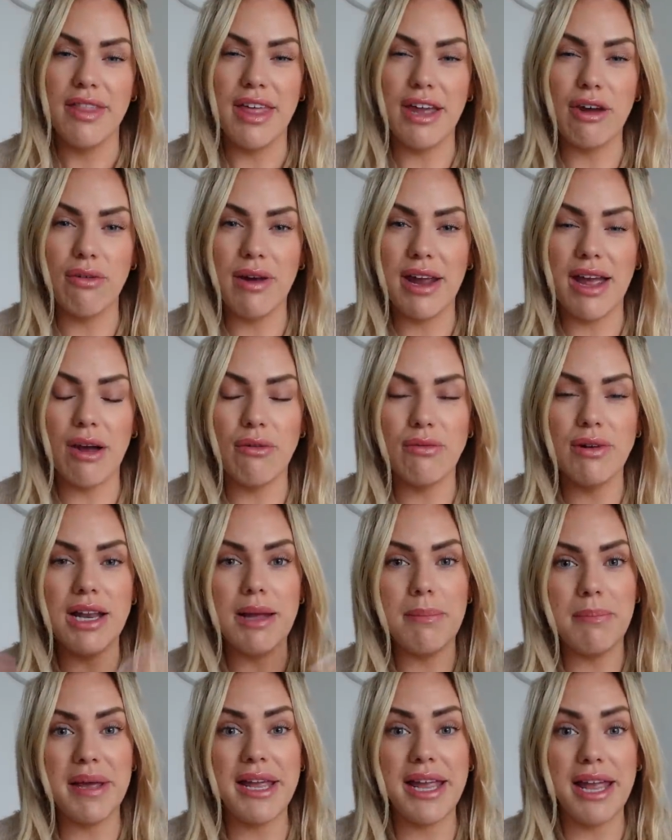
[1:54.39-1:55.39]
They create a
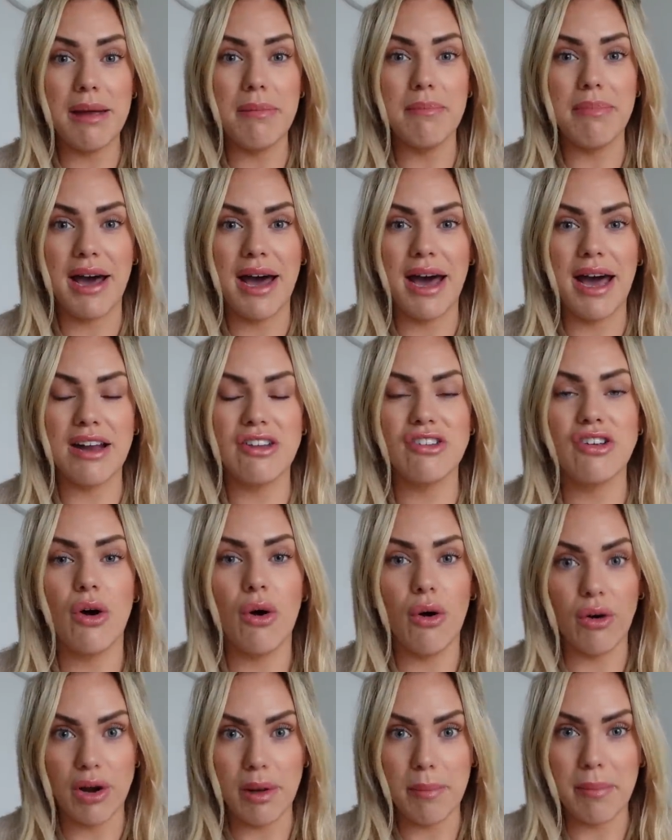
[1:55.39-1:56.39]
really big impact
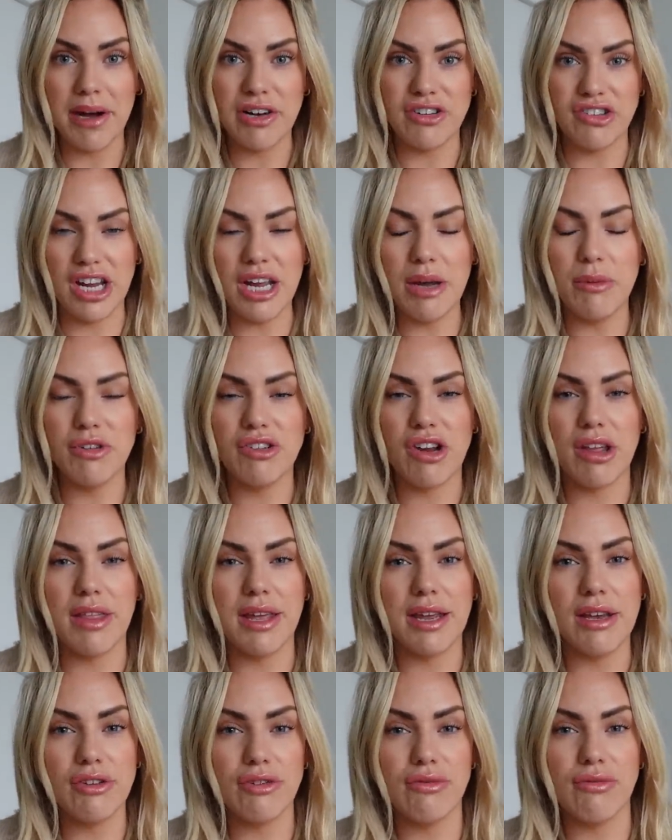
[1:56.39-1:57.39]
on a budget, which I
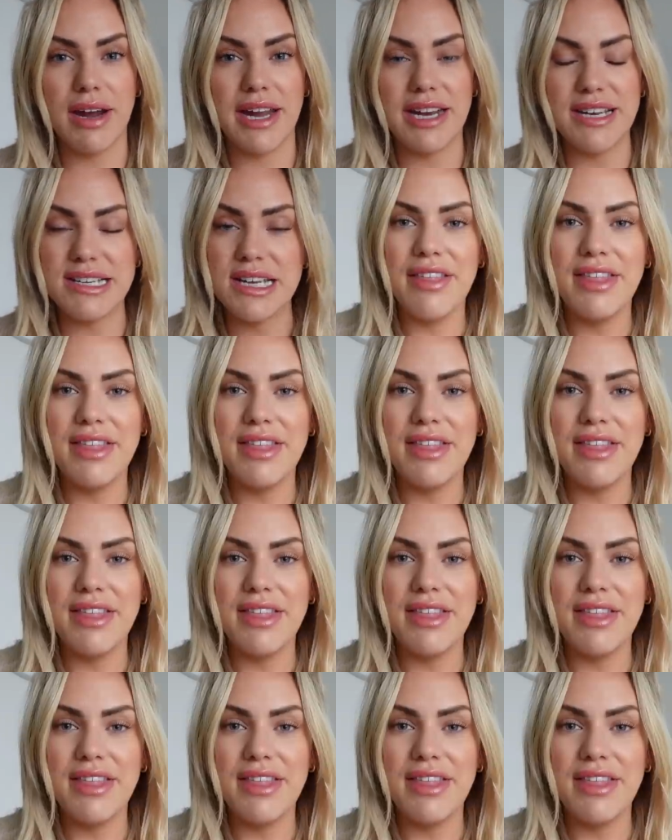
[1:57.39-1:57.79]
think is great.